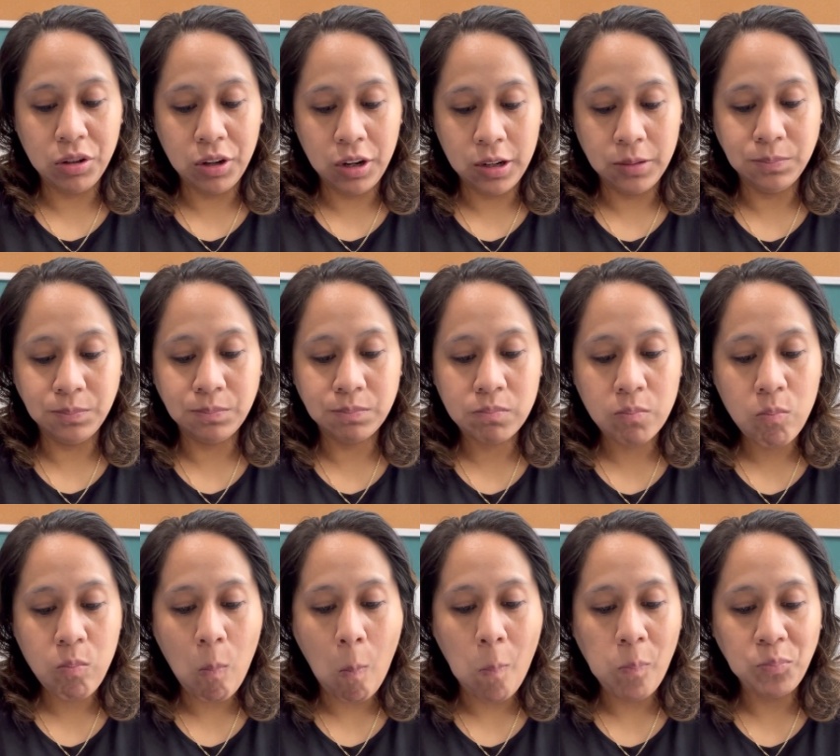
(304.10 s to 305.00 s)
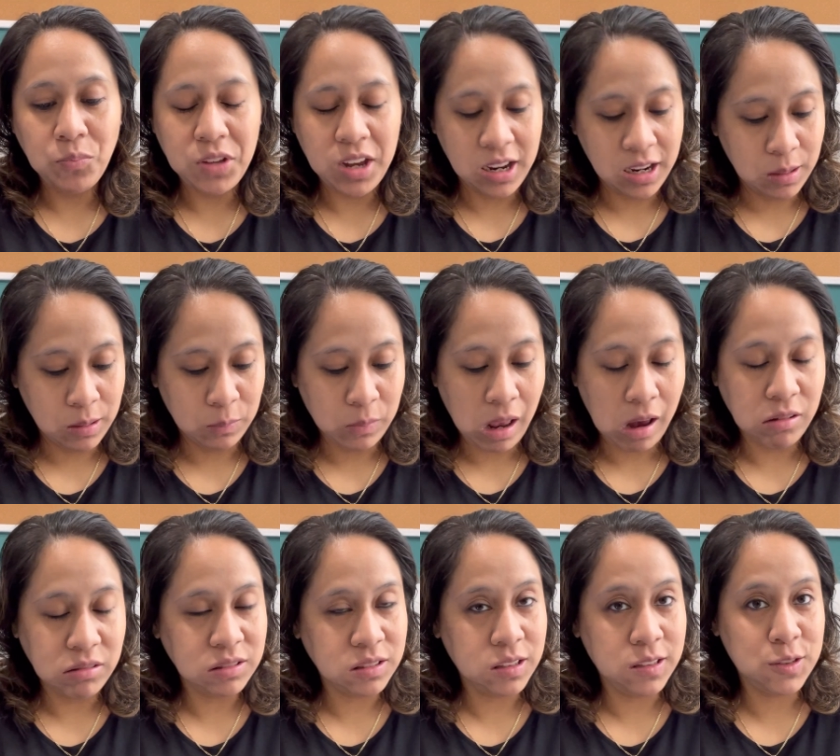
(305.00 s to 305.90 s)
good. Damn, I
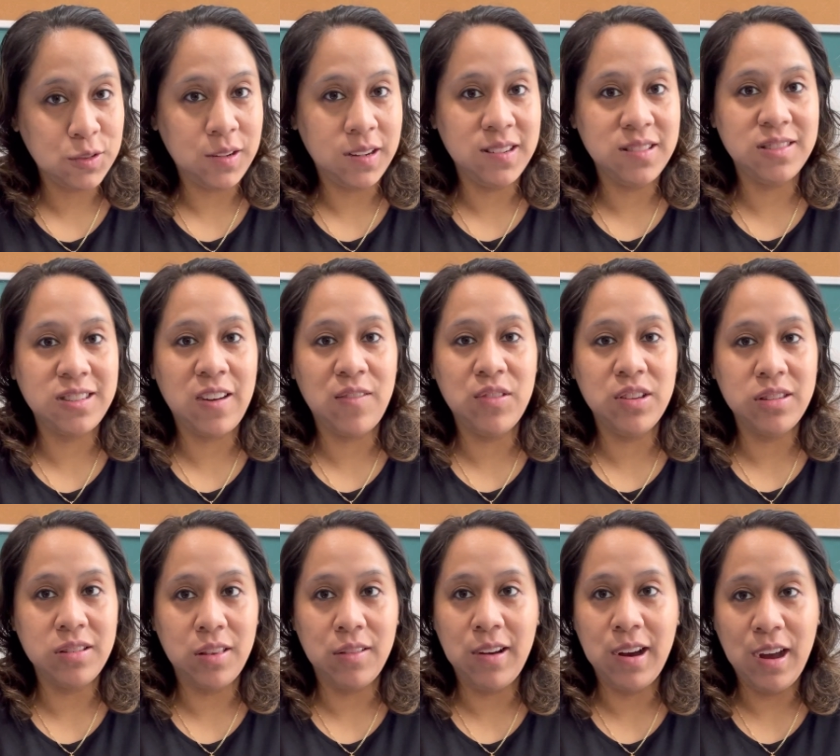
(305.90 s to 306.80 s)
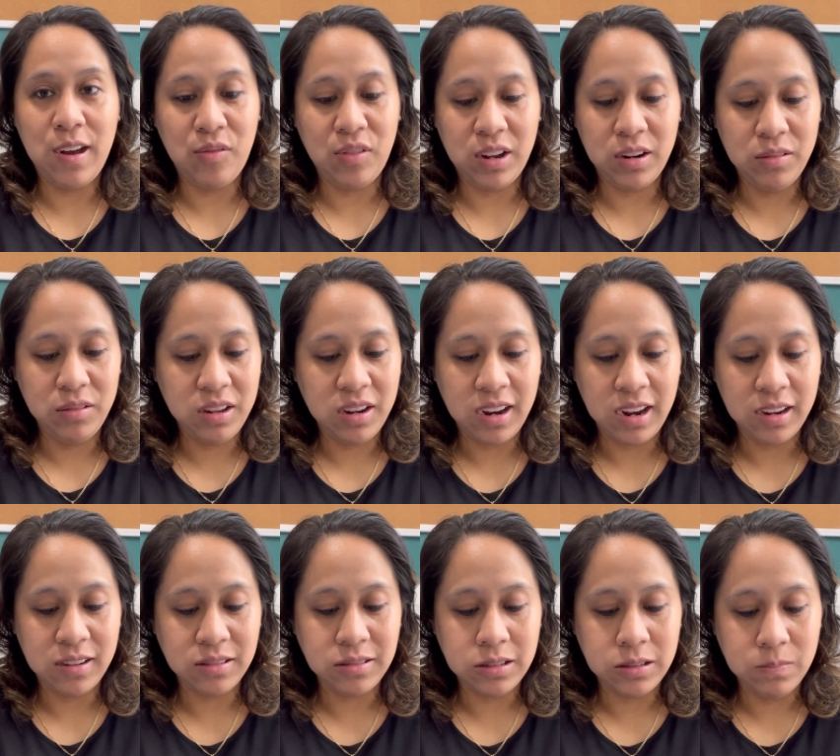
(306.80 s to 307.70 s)
was gonna try and save this other half. I don't think I
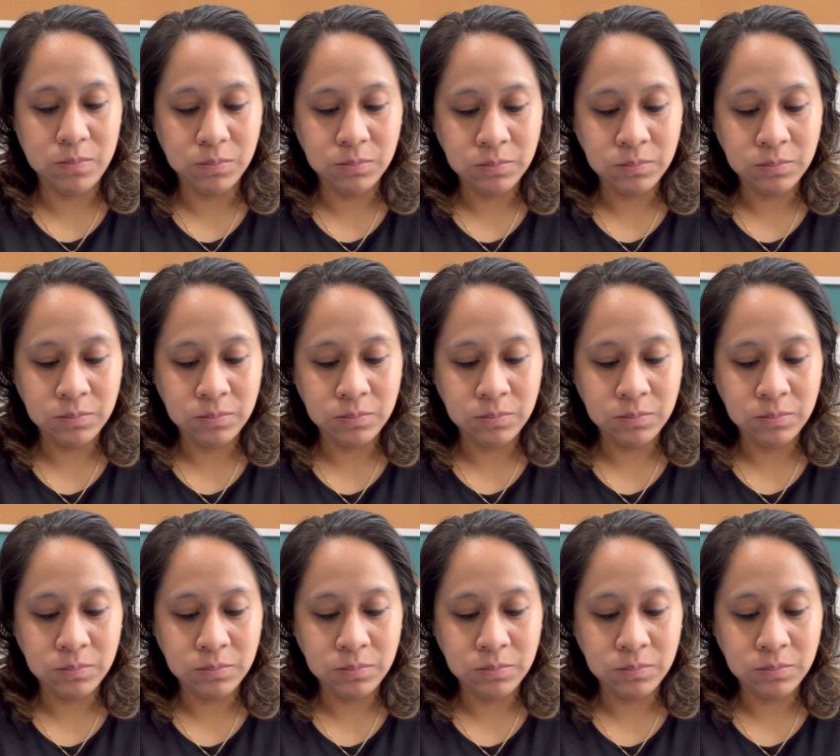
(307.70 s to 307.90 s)
could.